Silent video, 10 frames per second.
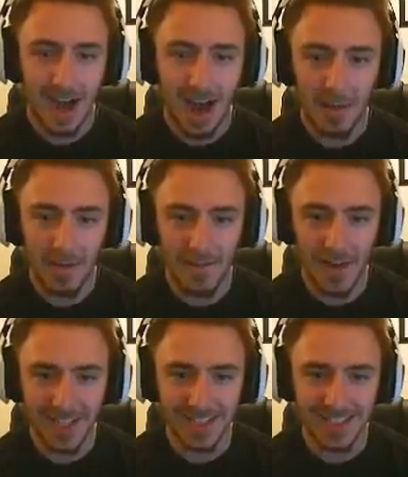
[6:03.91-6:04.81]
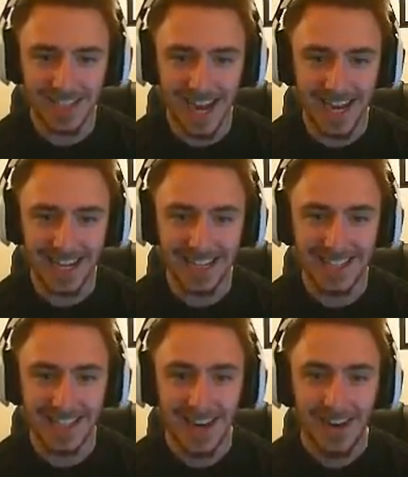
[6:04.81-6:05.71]
I'm a fucking
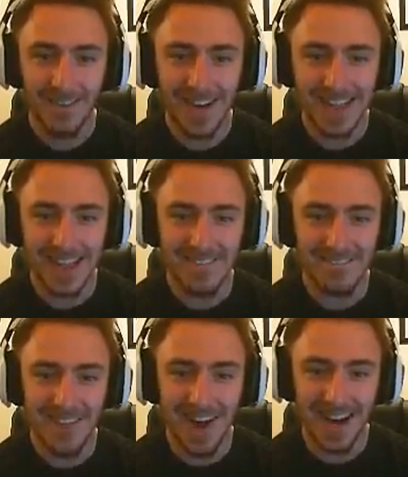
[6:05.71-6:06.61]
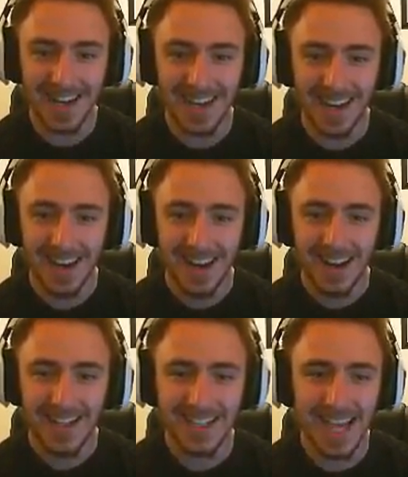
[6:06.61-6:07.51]
giant! What the fuck?
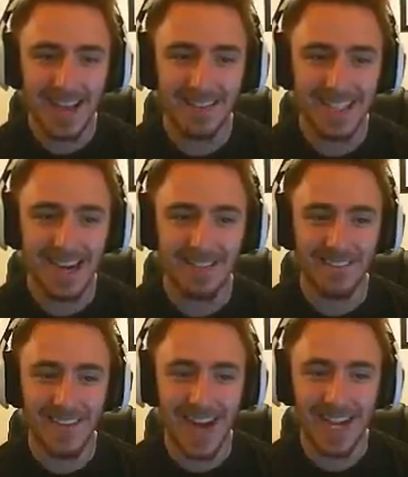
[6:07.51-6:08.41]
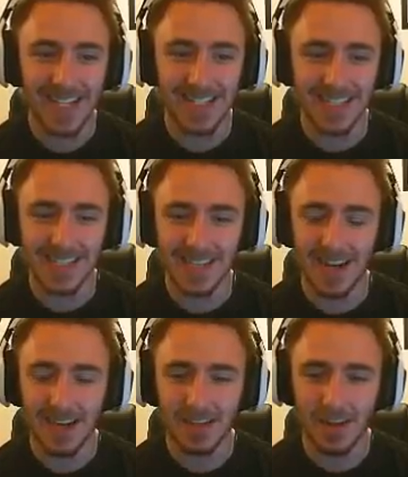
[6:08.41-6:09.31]
This game is outrageous.
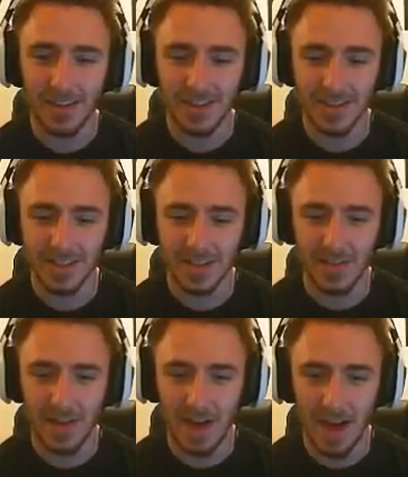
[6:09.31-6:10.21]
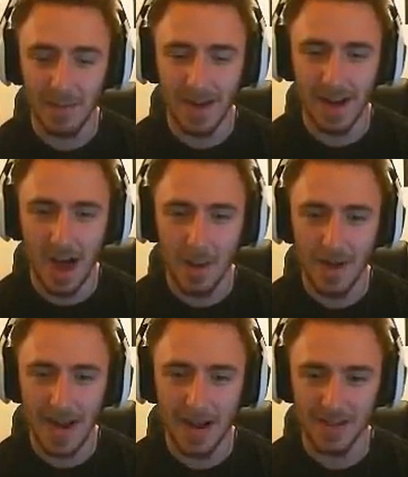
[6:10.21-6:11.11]
I told you this is... I'm on a
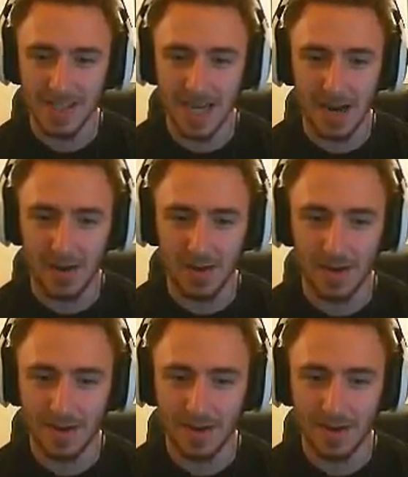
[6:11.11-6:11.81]
Hobbit house now.